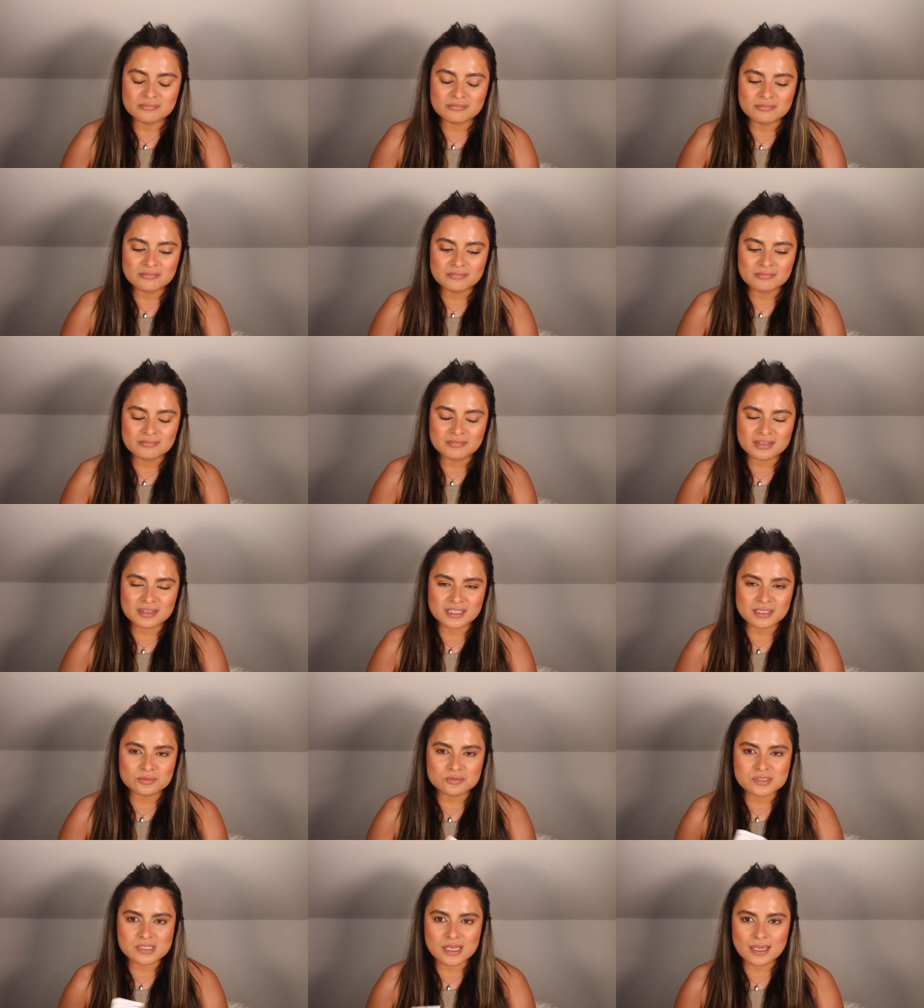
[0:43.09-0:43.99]
I
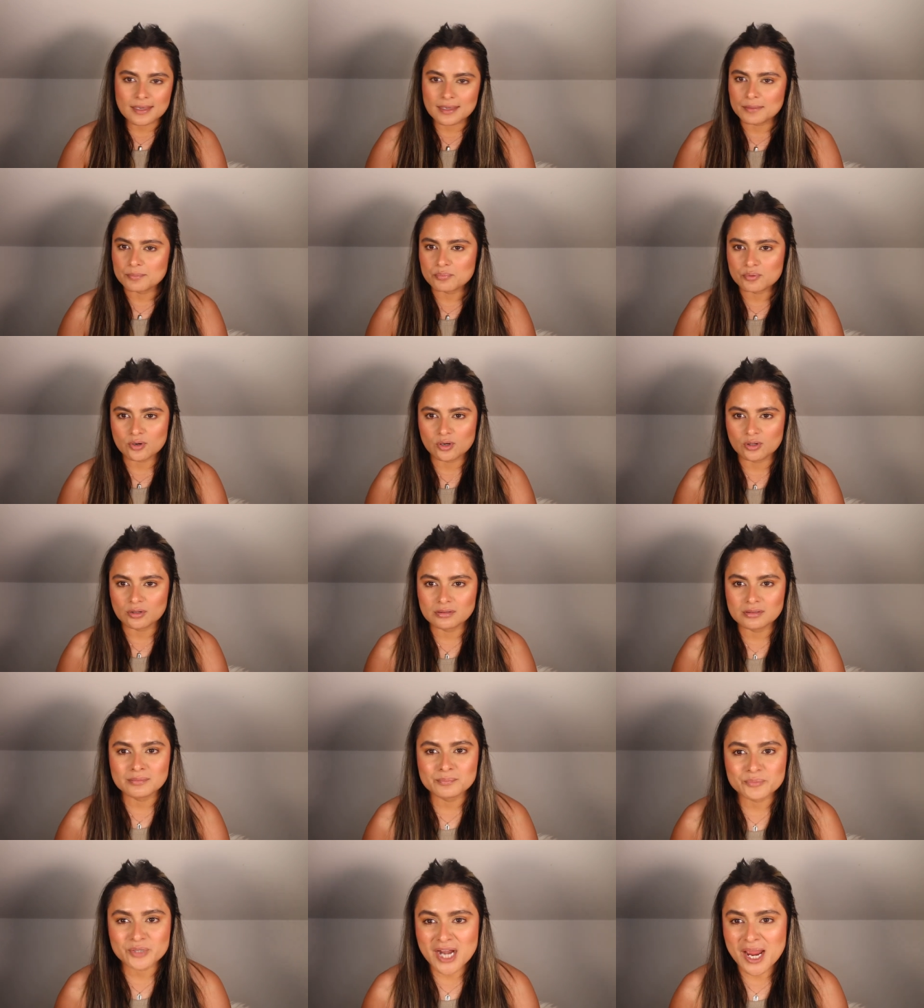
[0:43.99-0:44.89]
think it was
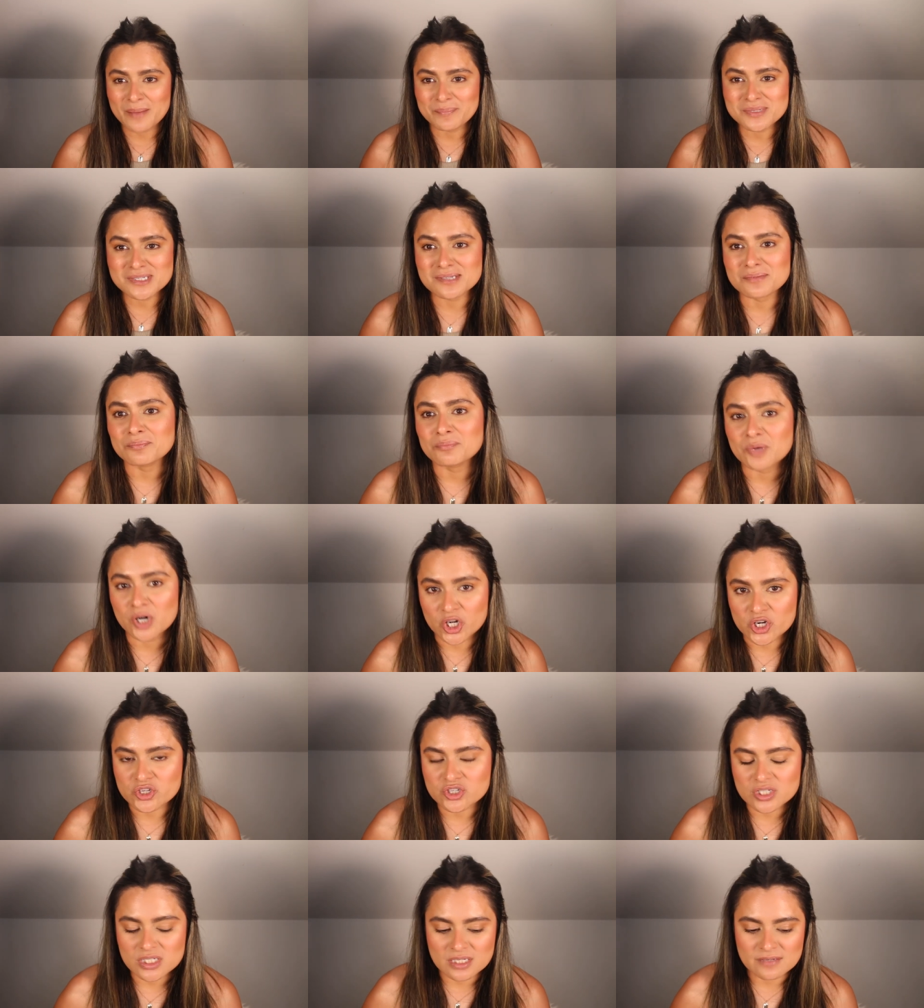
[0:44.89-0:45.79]
April, perhaps
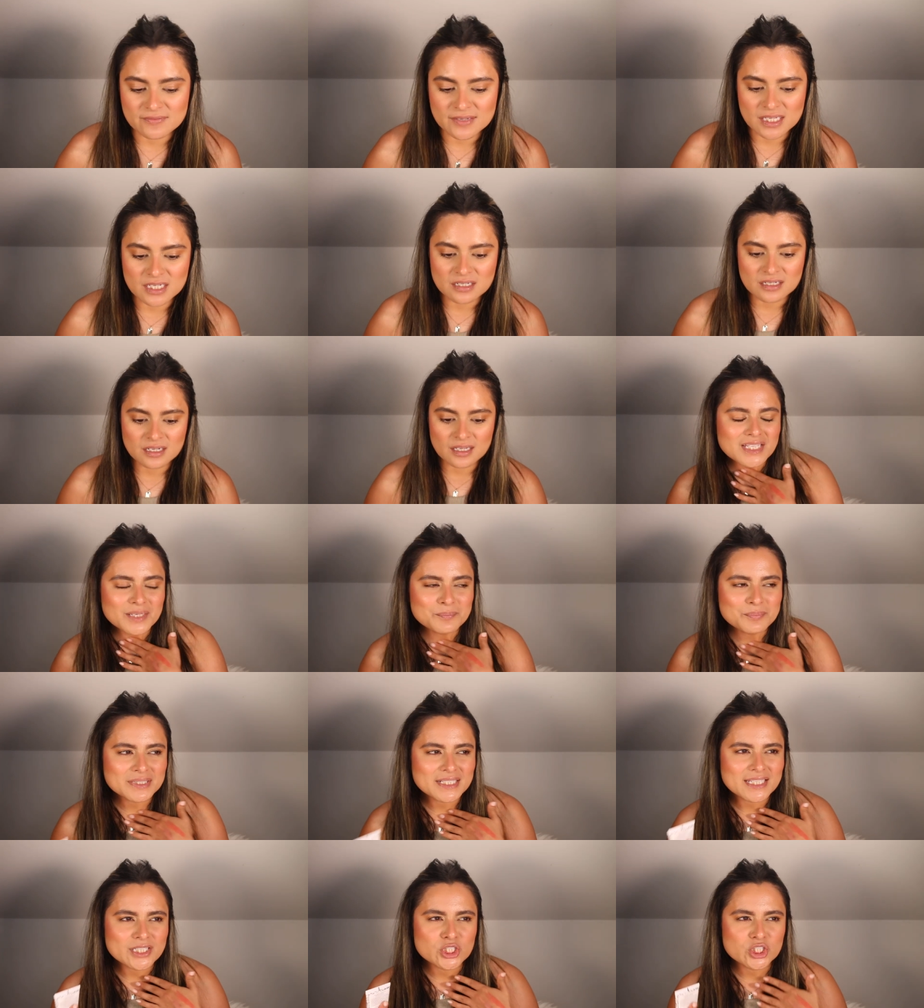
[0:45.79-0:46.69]
March even.
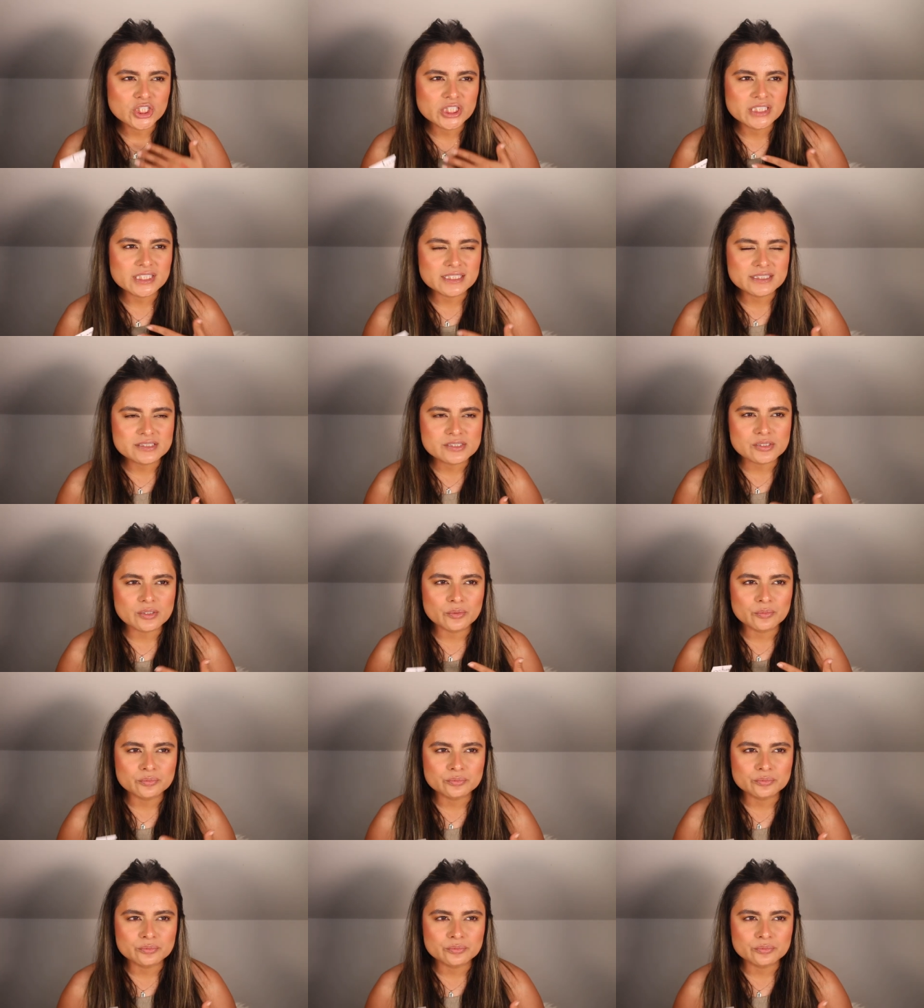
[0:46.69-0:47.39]
But I couldn't